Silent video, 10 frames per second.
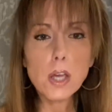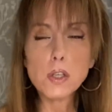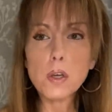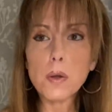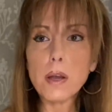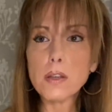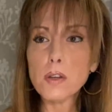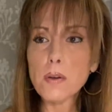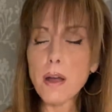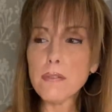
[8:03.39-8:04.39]
you're
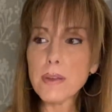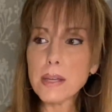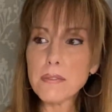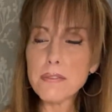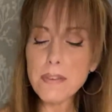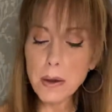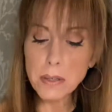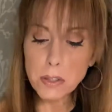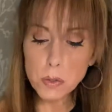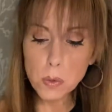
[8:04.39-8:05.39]
in a
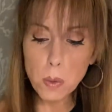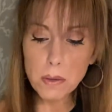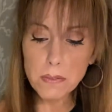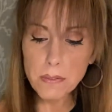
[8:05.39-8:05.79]
very sort of,